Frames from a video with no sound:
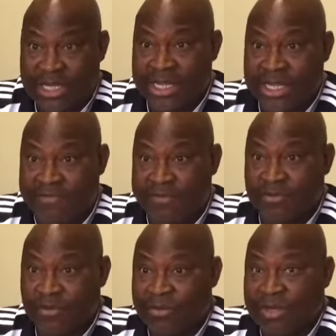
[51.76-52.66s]
uh, for
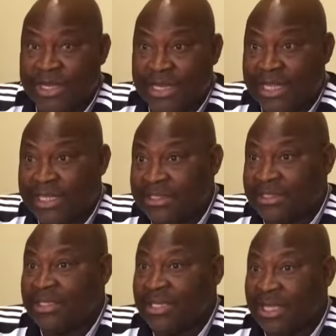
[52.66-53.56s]
so many
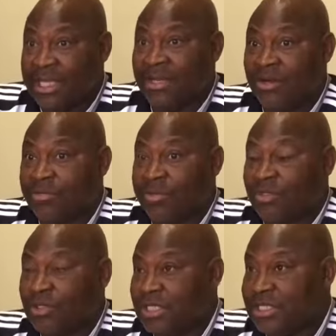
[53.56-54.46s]
years an
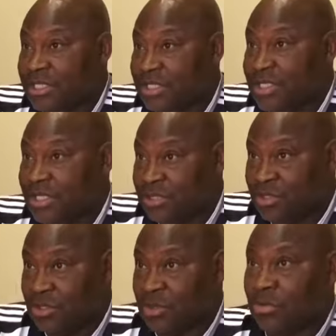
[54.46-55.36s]
opportunity
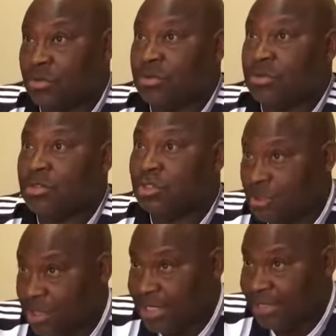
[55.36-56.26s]
to
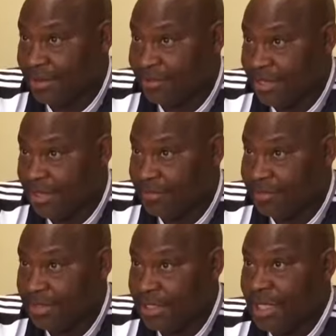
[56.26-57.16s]
showcase
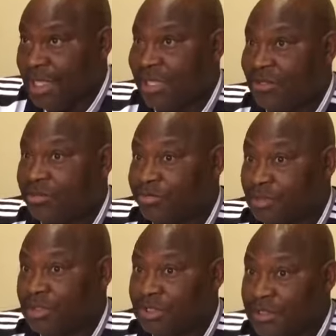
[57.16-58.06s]
themselves and to
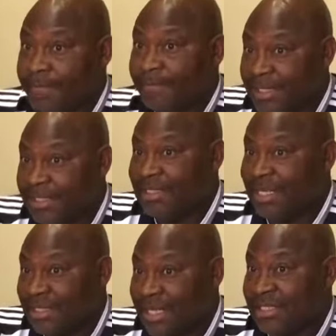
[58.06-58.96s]
put
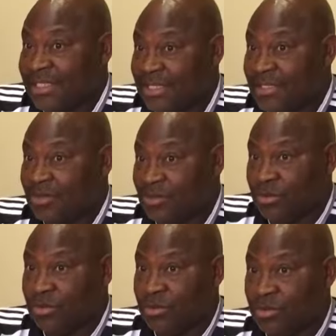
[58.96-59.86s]
structures
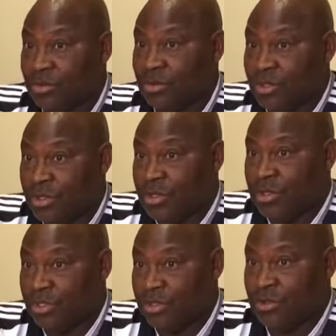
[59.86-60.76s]
into
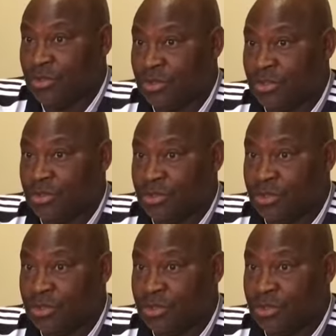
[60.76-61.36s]
into into